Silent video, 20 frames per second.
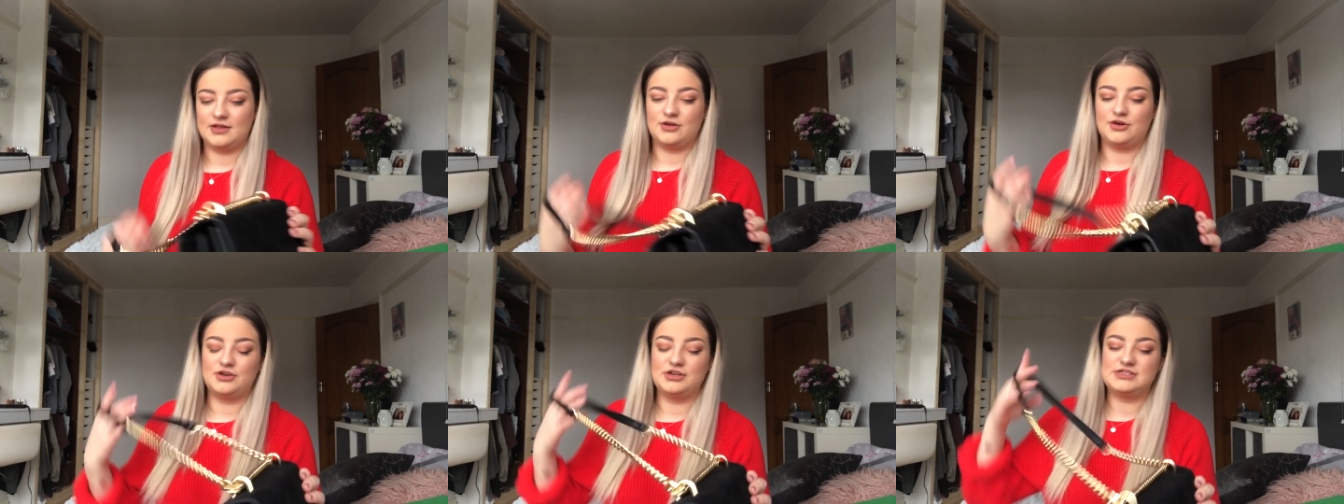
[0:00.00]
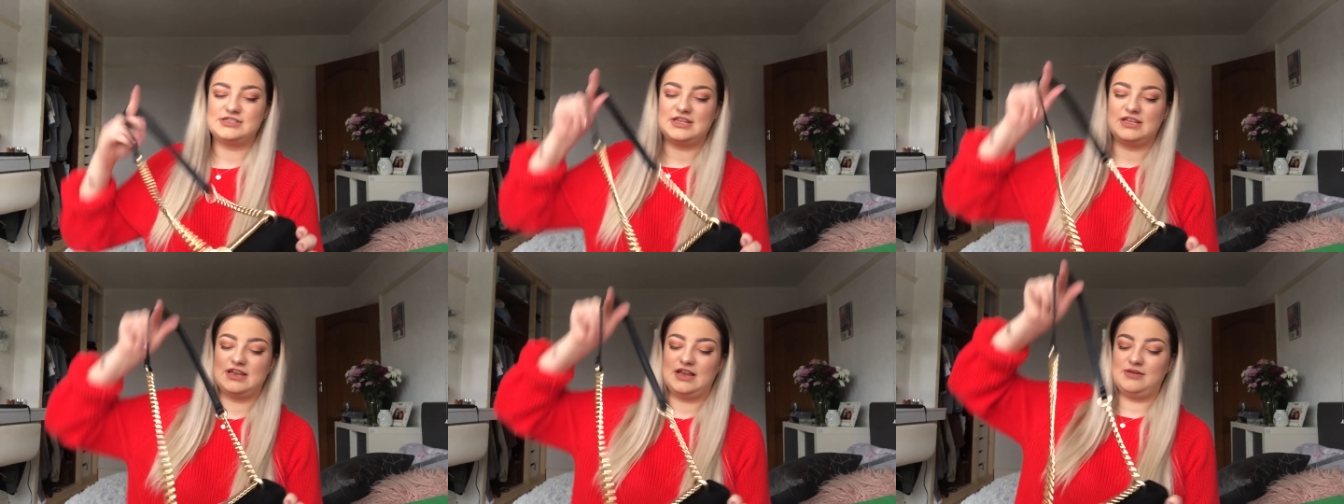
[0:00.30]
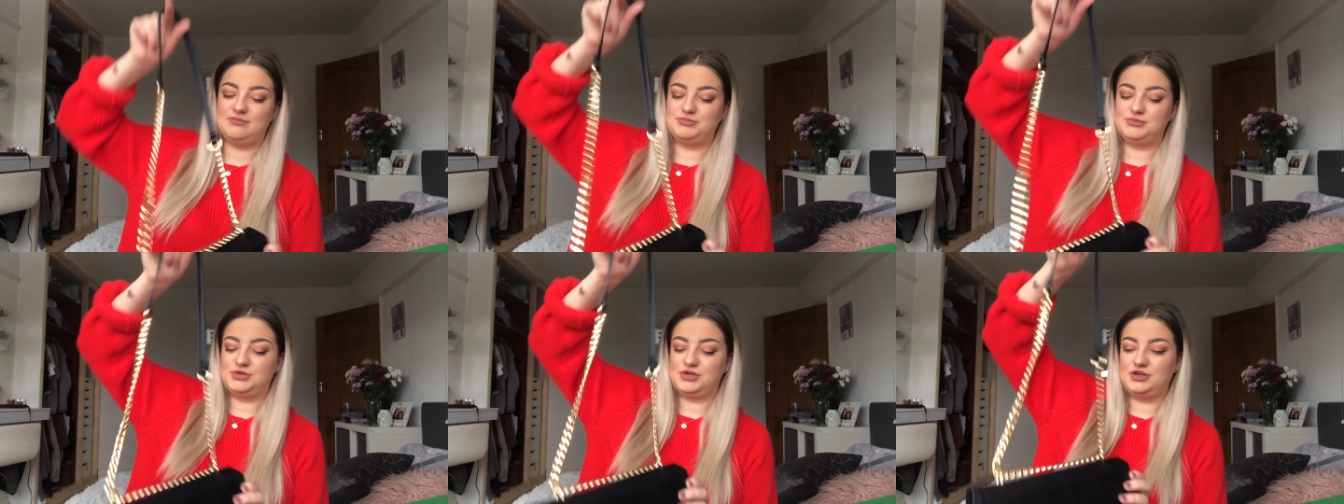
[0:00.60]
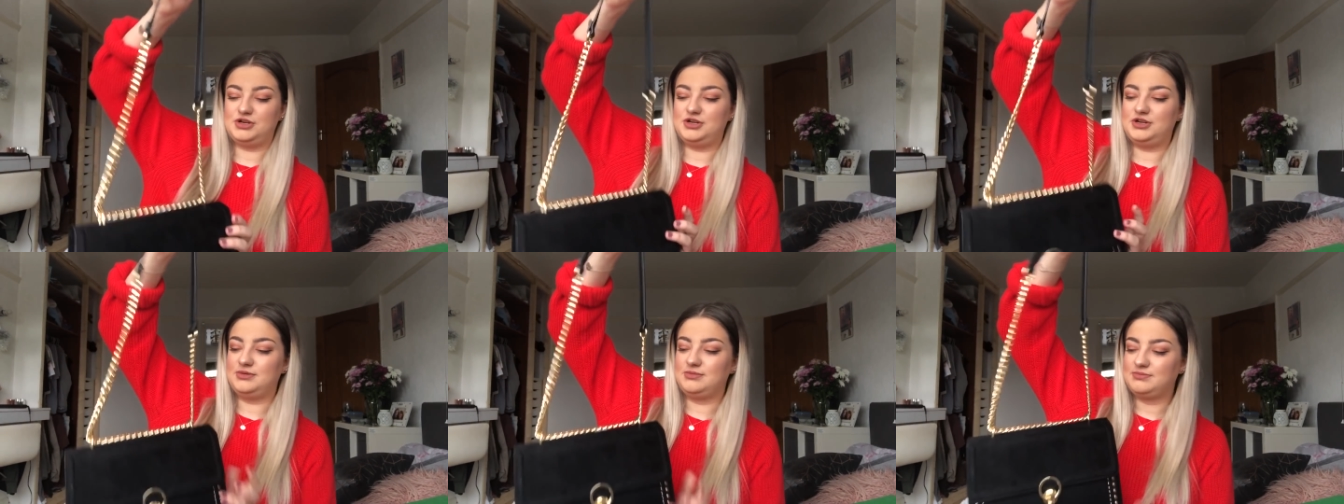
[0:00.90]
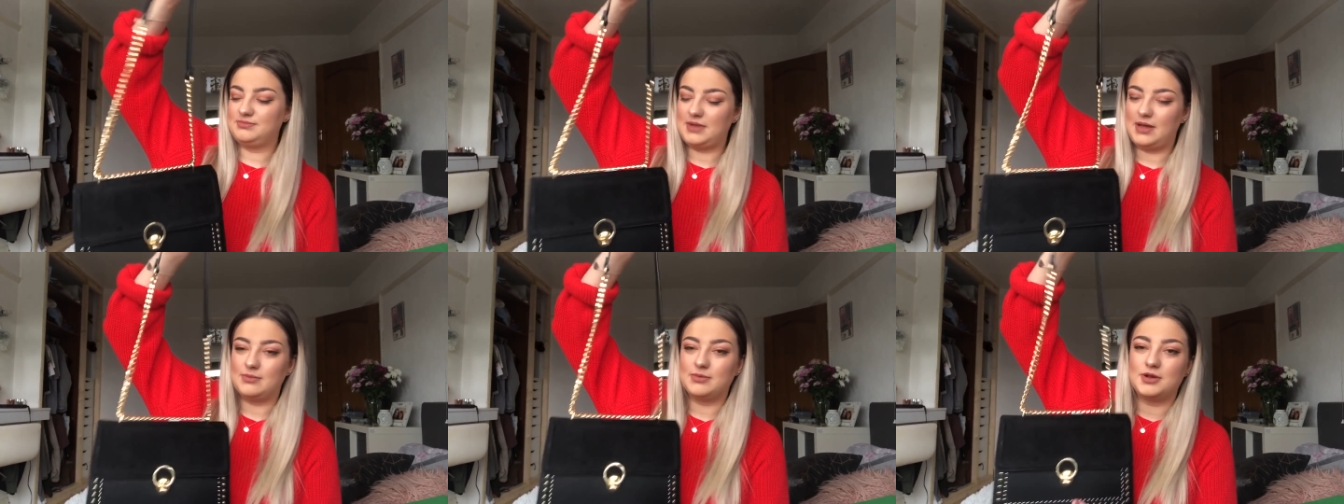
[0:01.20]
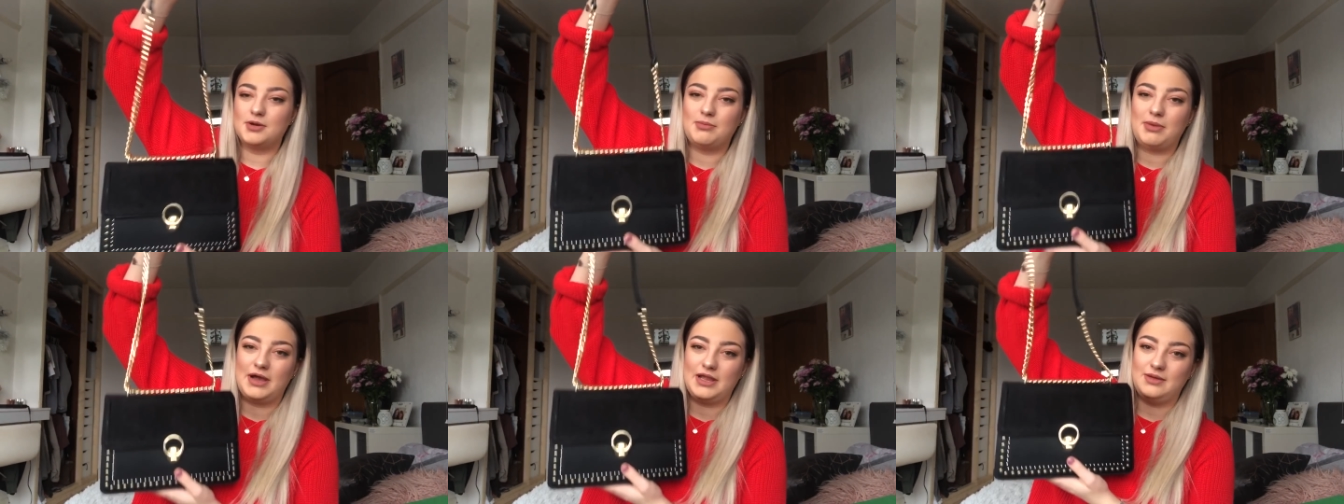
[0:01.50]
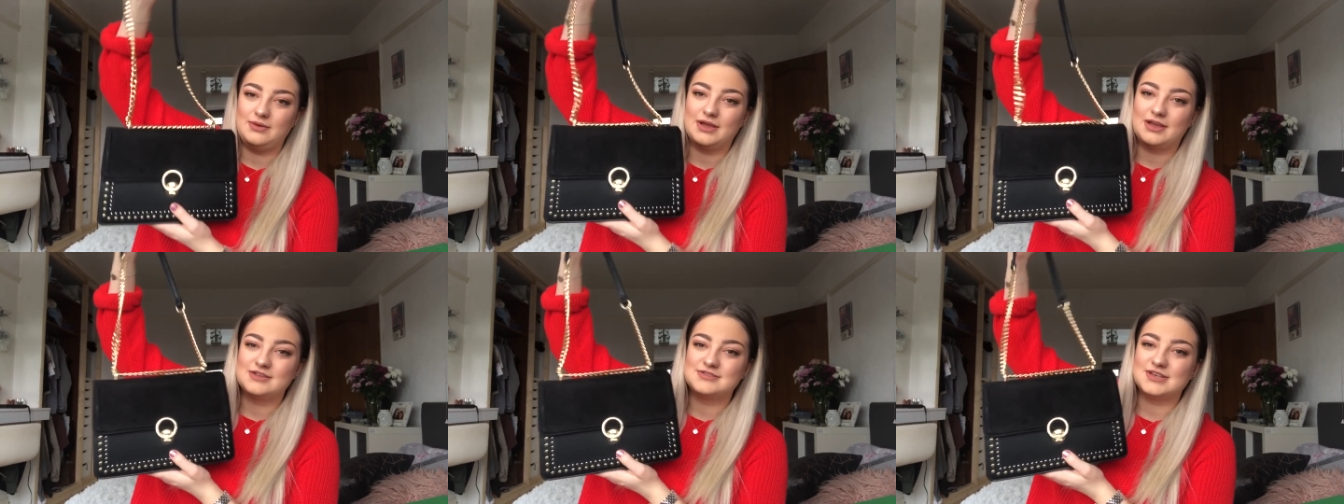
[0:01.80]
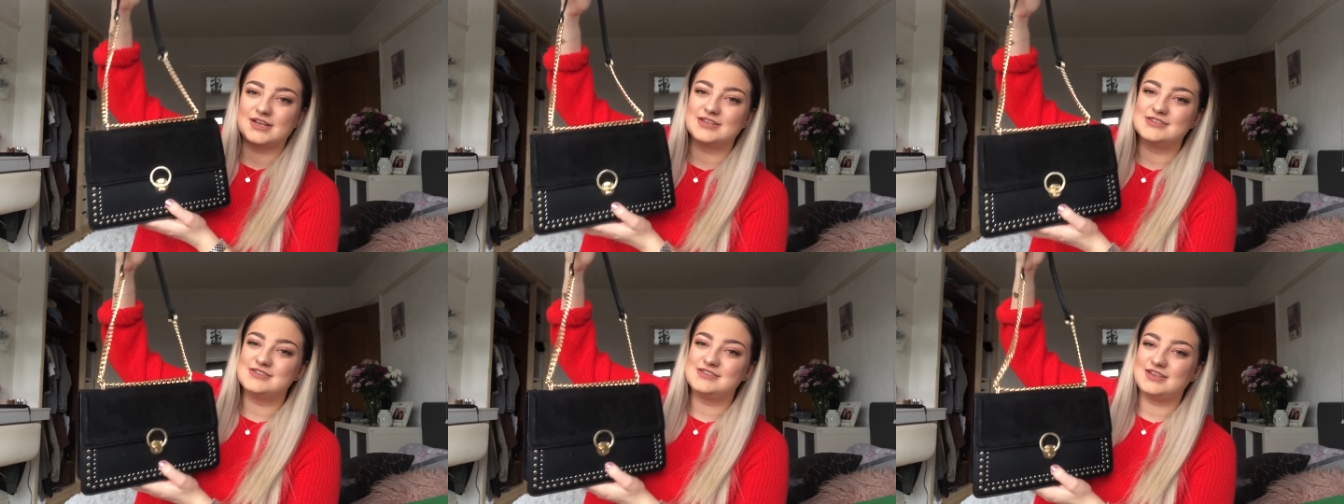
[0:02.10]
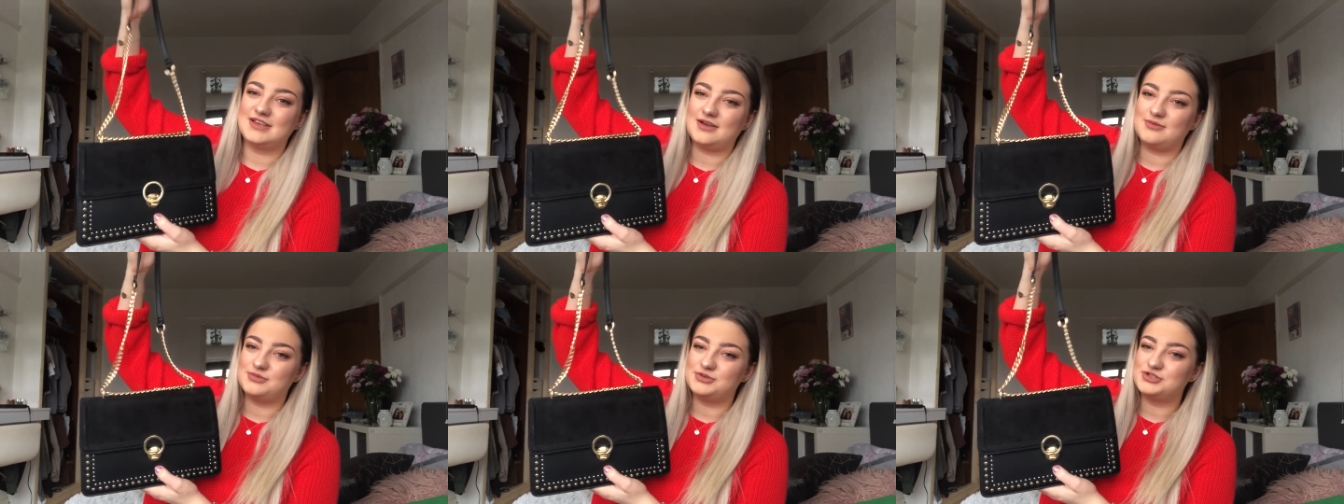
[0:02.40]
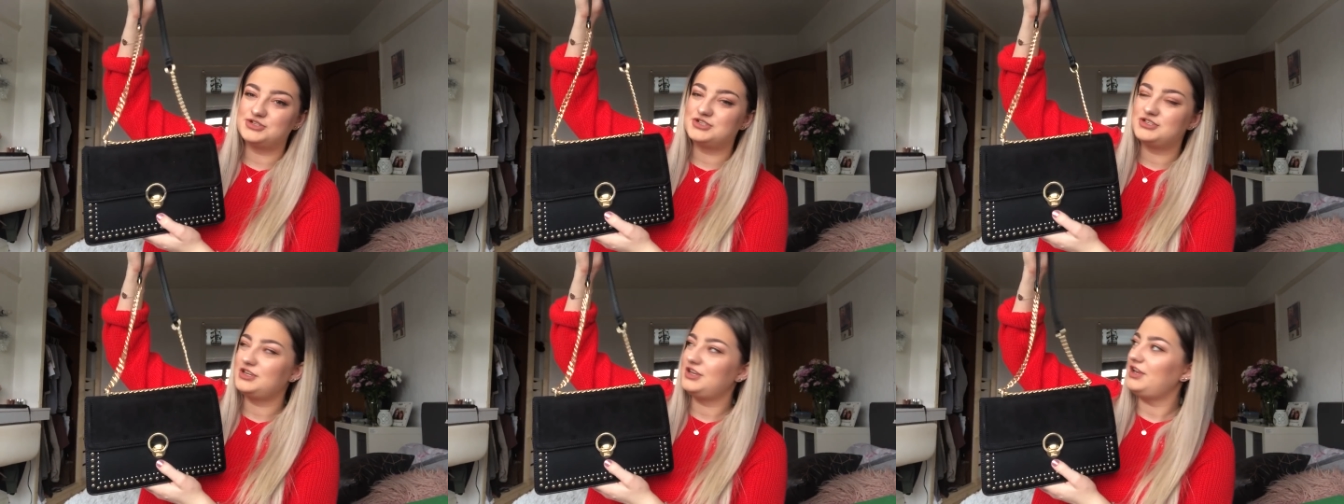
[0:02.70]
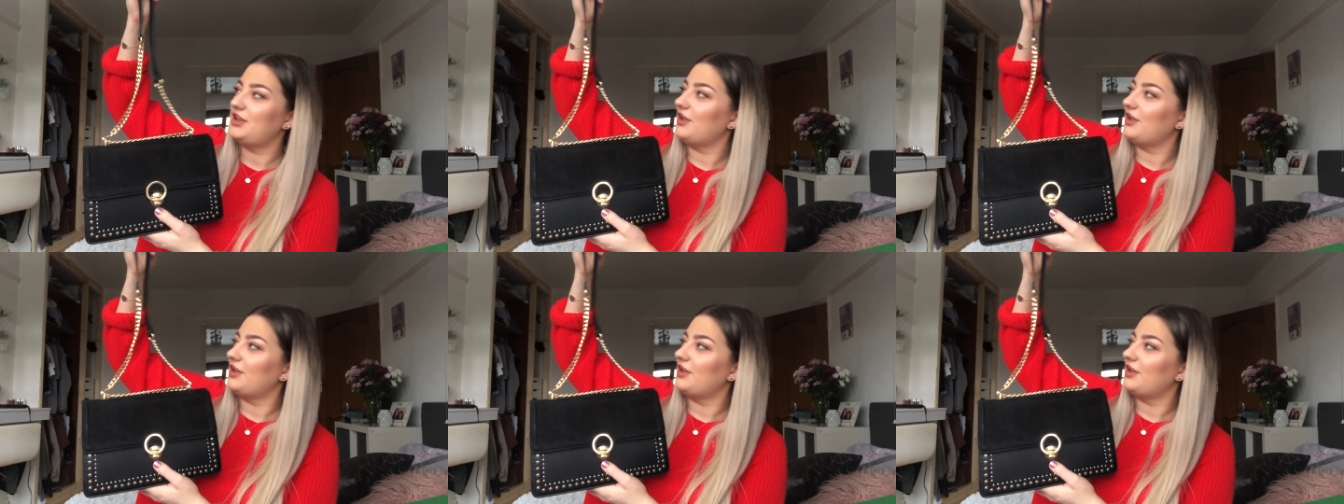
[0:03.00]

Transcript: Connor said, I'm gonna buy you it because I can see how much